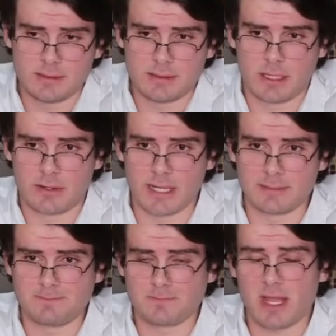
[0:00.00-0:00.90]
All right.
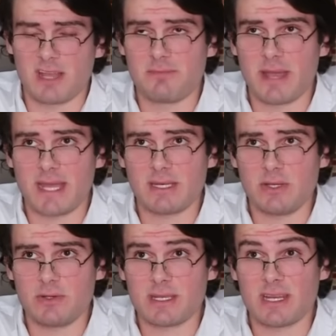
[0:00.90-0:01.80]
I have bad
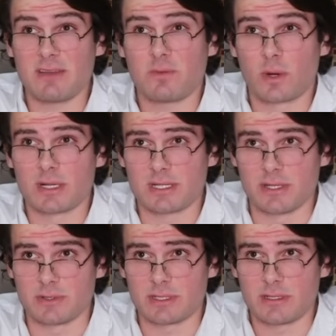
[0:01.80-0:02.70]
news and I have worse
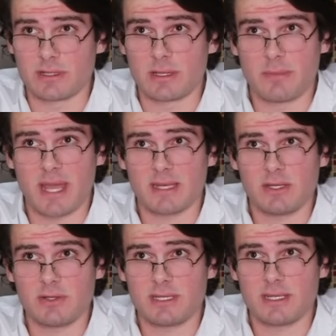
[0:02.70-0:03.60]
news. The bad
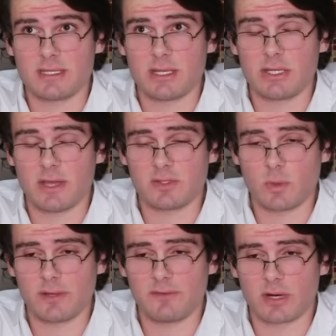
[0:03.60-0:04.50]
news is you have
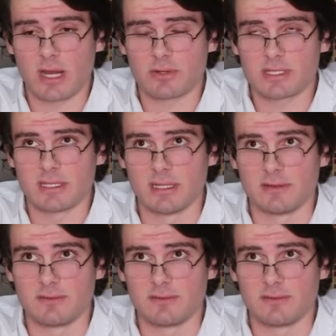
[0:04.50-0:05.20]
24 hours to live.